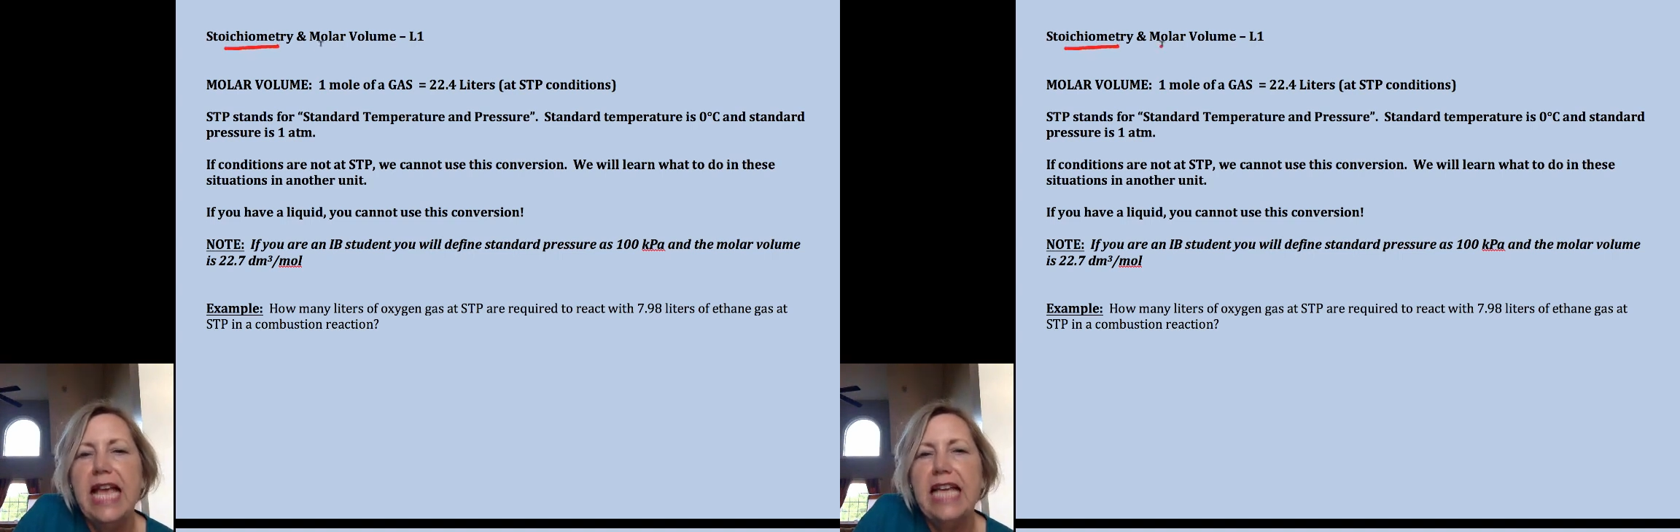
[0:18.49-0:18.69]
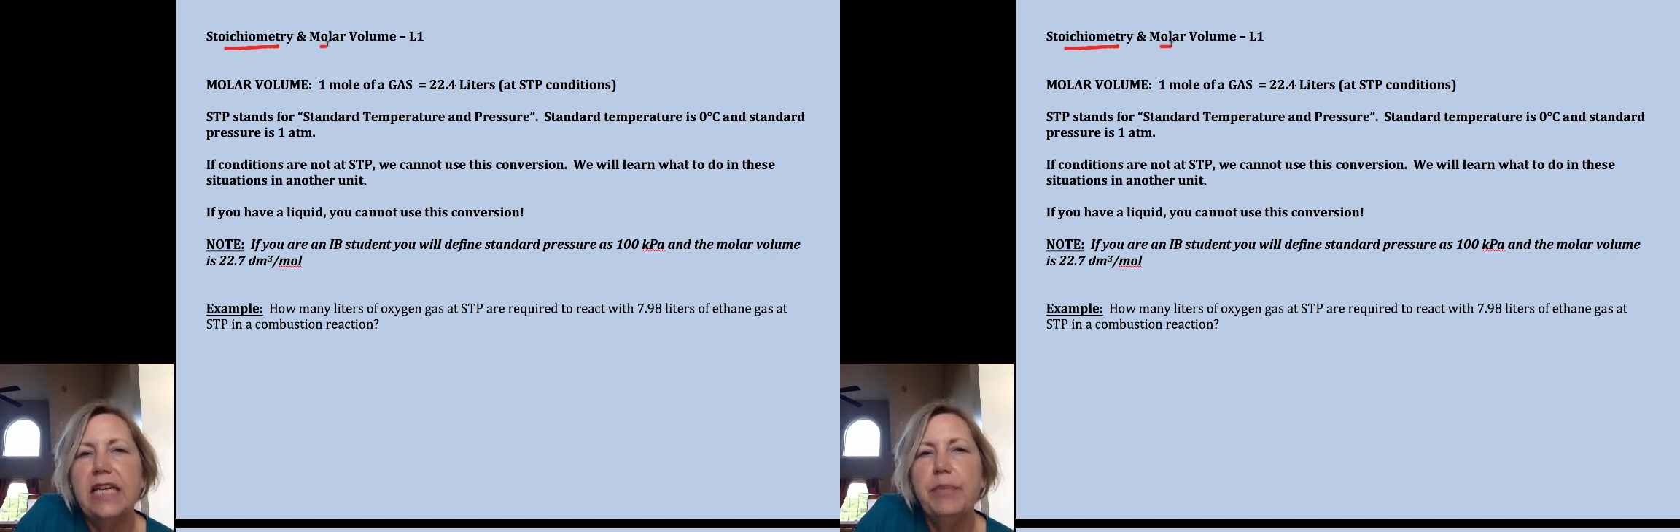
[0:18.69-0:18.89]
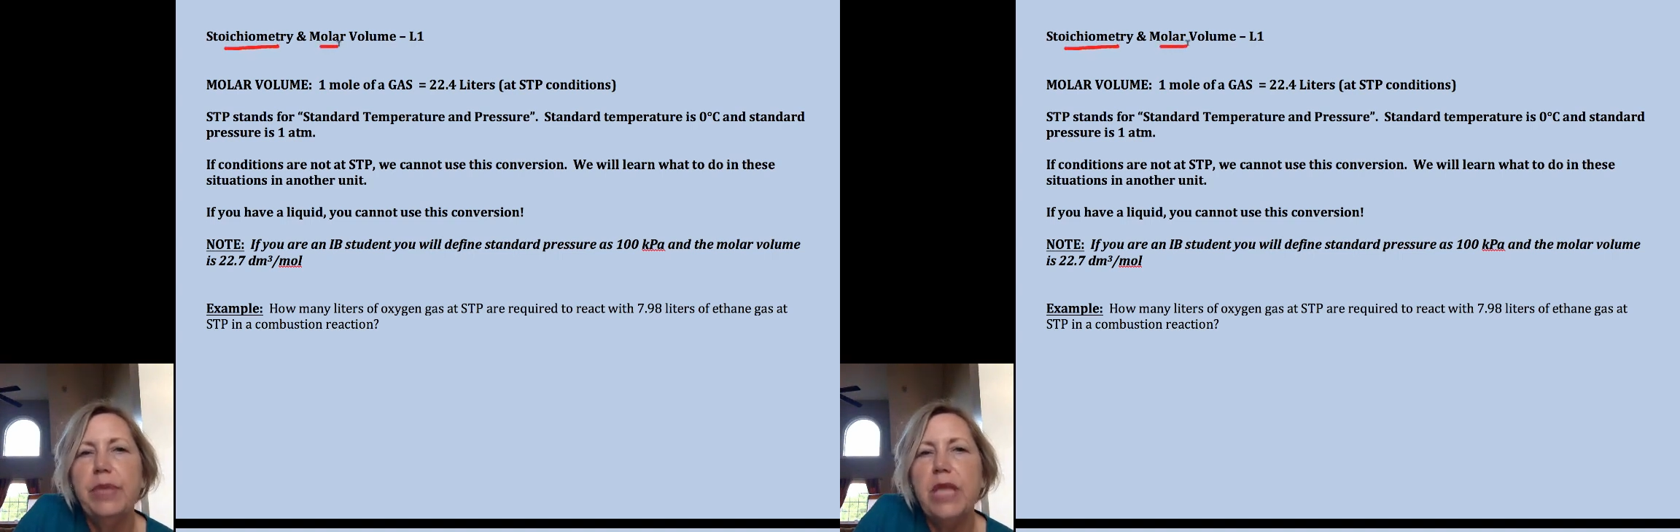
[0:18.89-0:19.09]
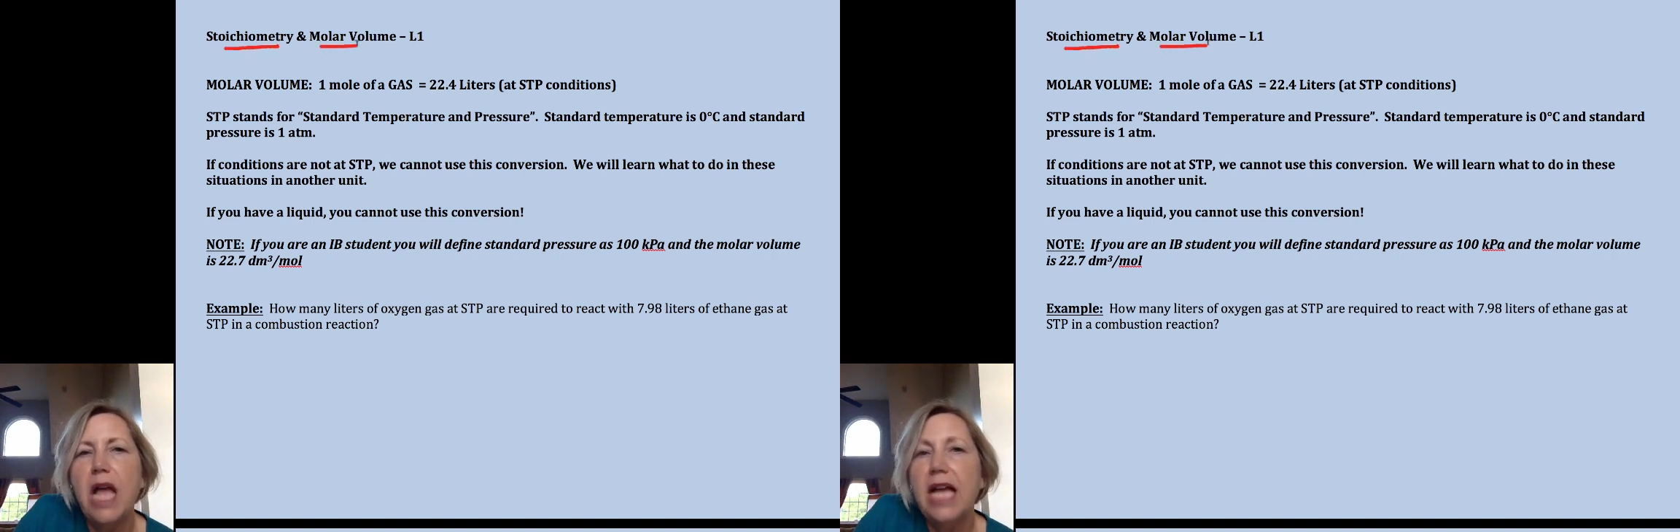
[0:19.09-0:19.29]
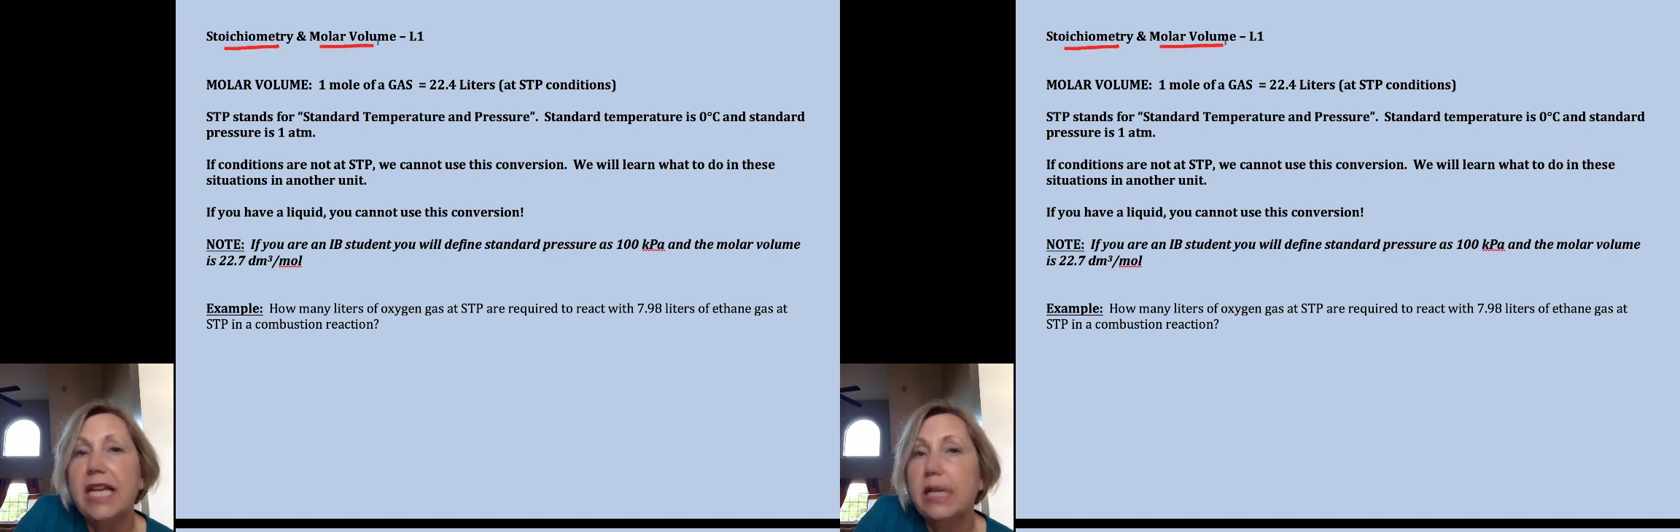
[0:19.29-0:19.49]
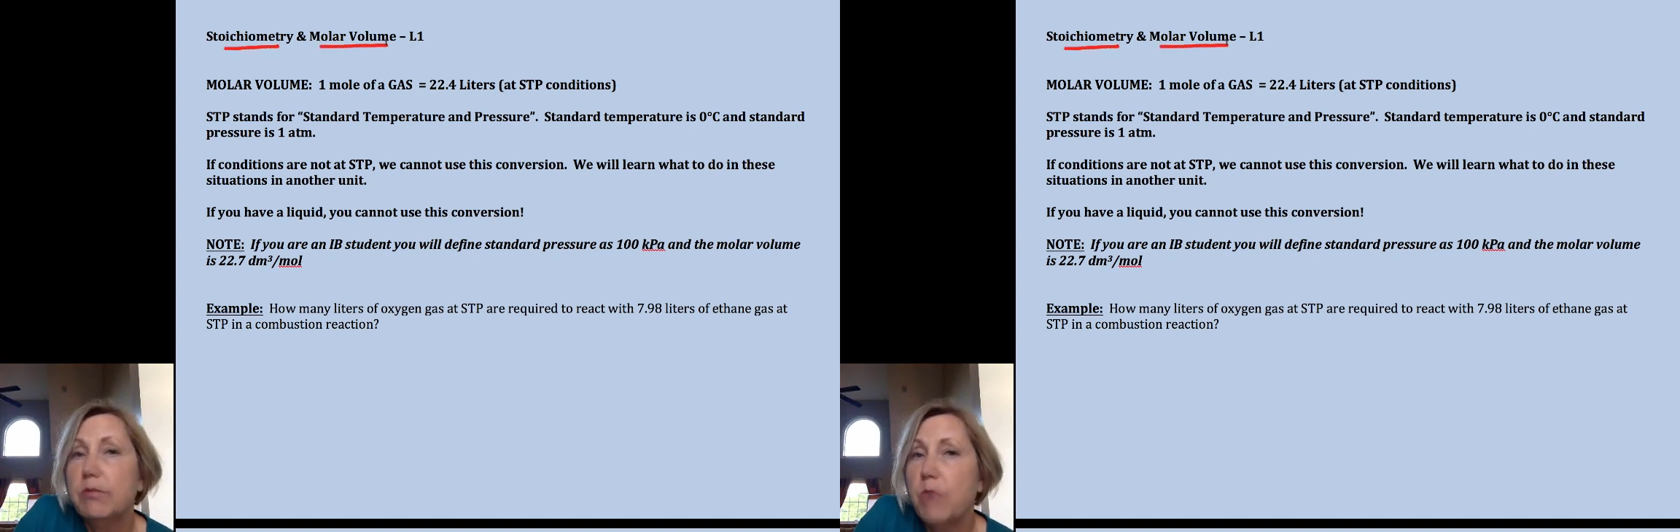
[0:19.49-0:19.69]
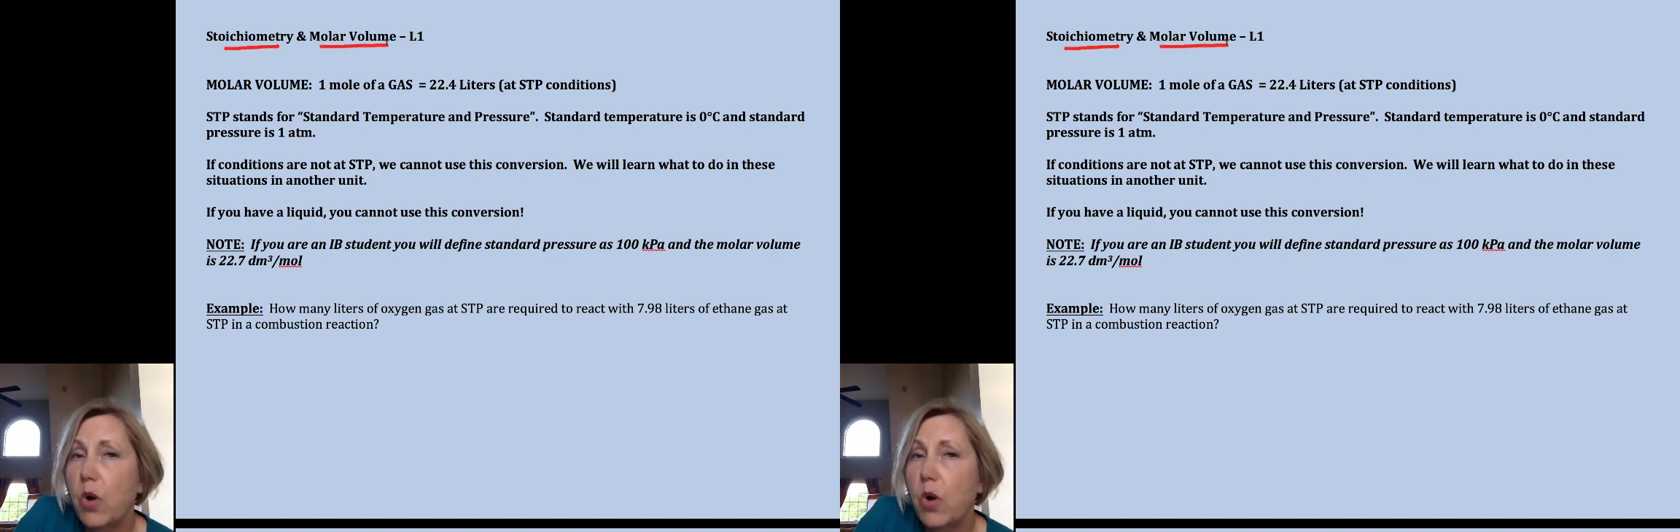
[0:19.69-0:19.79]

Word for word: and applying